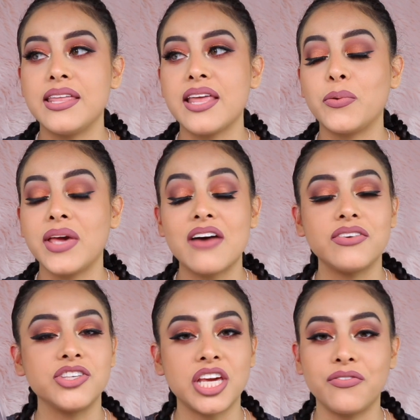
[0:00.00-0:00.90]
and that we
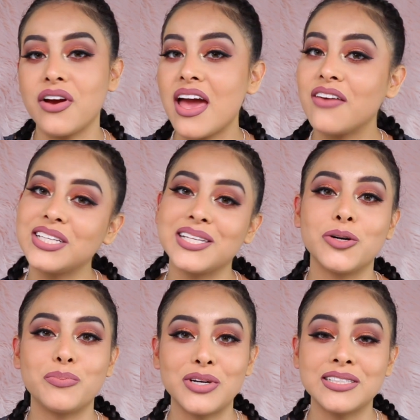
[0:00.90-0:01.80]
have a shade for every
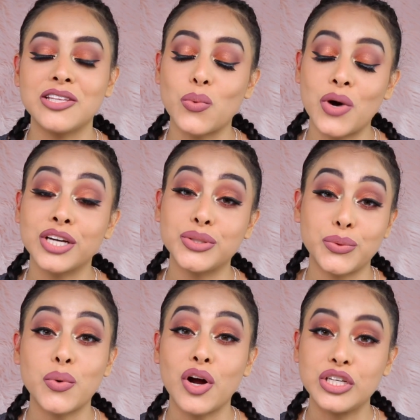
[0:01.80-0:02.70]
single person that walks
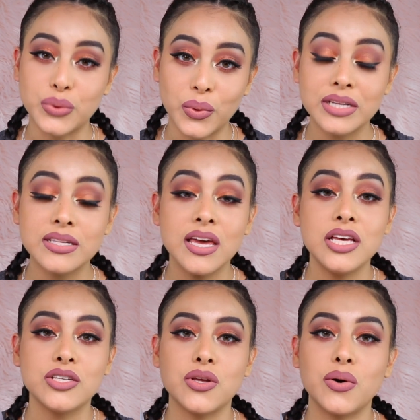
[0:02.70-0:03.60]
through our doors.
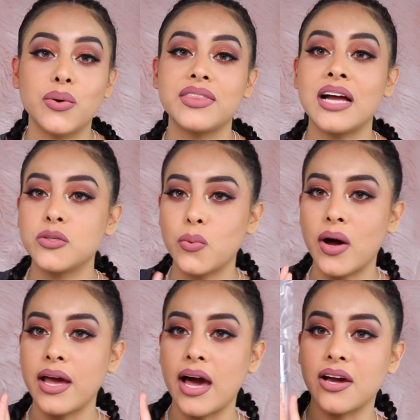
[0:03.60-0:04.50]
So that's
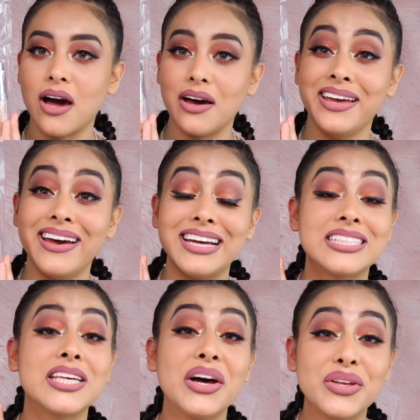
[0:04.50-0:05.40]
why I got a
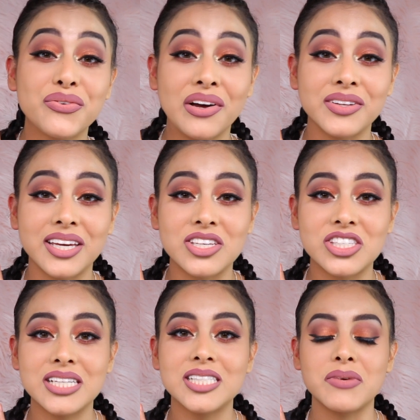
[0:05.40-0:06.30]
ton of
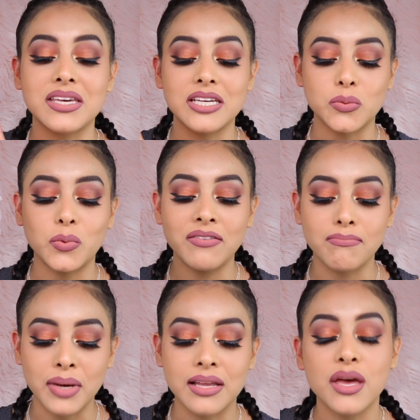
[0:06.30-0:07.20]
foundations, because
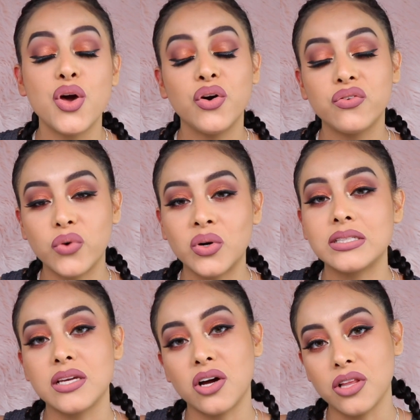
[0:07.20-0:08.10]
we've been
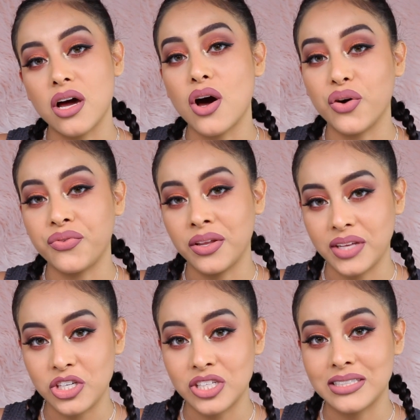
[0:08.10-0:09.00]
focusing a lot on
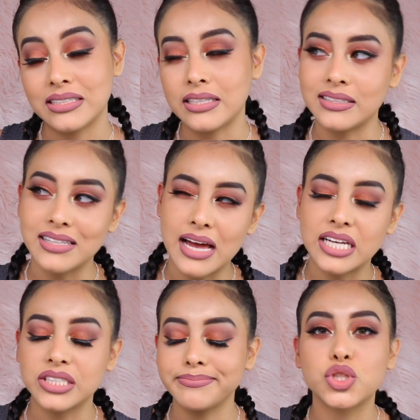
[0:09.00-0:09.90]
foundations these
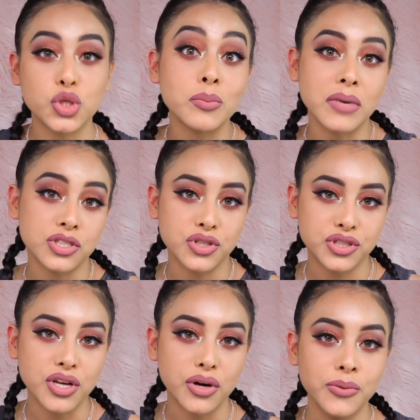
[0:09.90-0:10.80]
last 2 months or
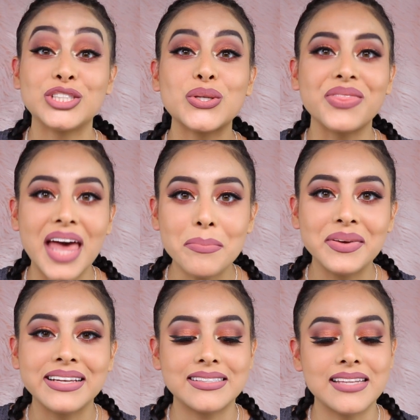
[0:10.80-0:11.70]
so. So that
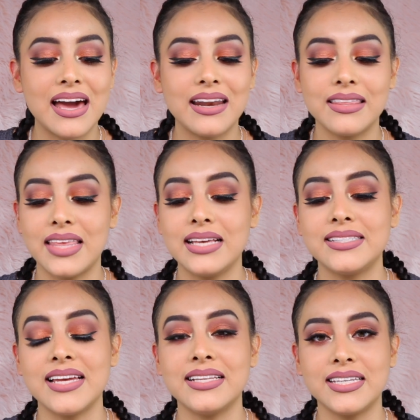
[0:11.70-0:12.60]
being said, they
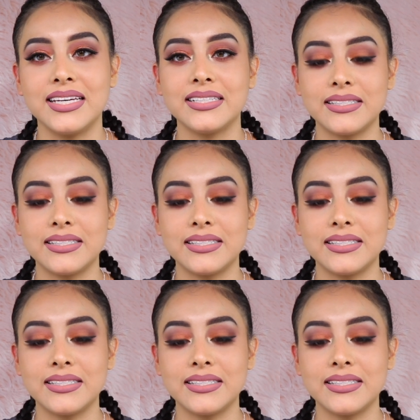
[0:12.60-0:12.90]
sent us